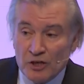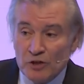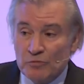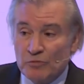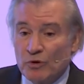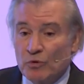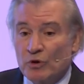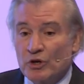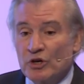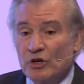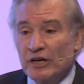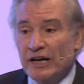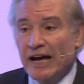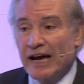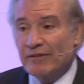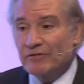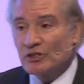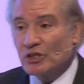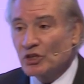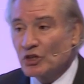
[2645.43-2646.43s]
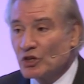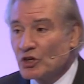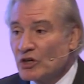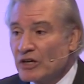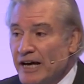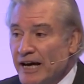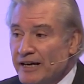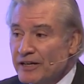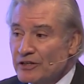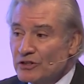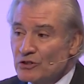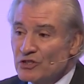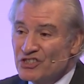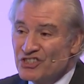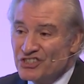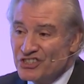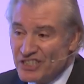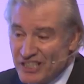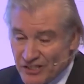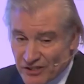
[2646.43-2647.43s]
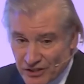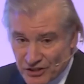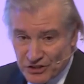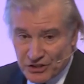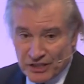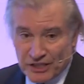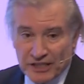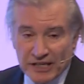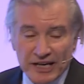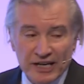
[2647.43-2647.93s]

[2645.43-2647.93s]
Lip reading: But we're going to have to learn how to do synergy